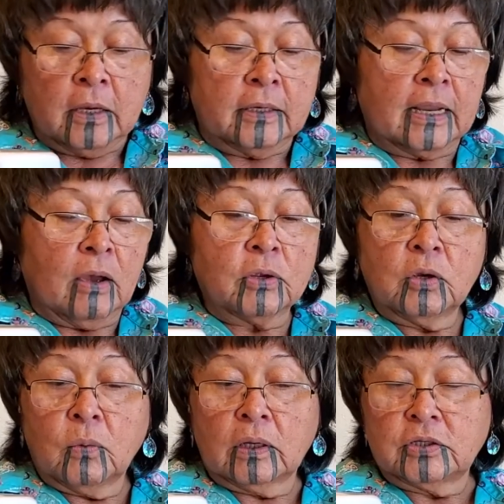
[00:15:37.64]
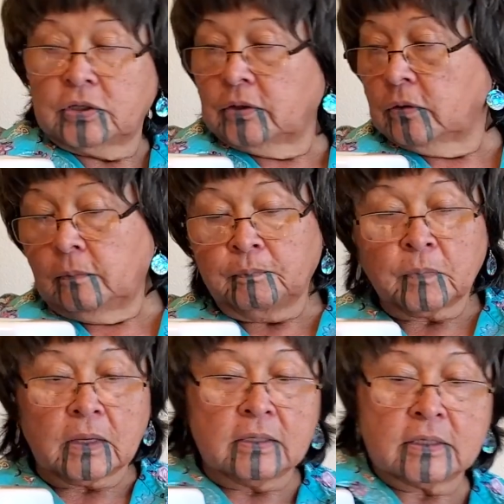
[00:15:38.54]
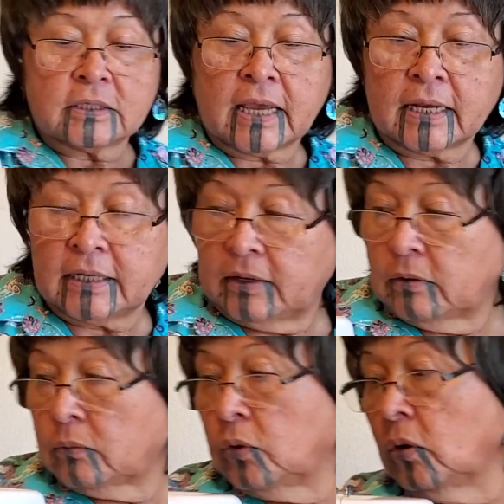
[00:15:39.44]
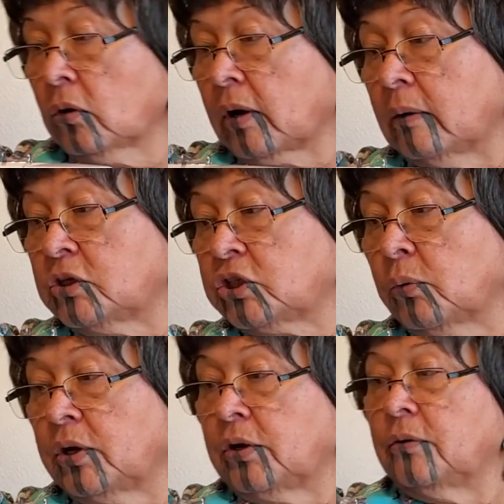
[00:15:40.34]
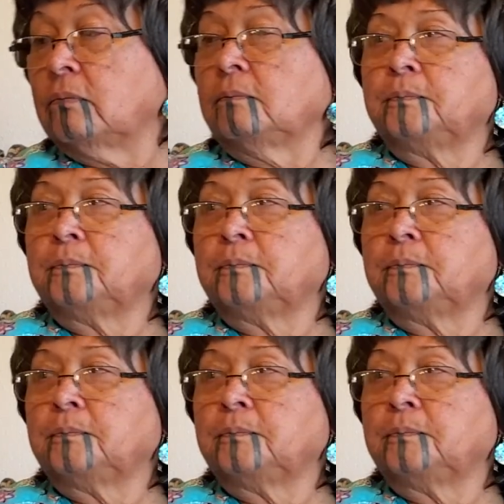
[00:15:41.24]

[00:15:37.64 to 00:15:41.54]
Now what you want to do is this handy ruler I was showing you.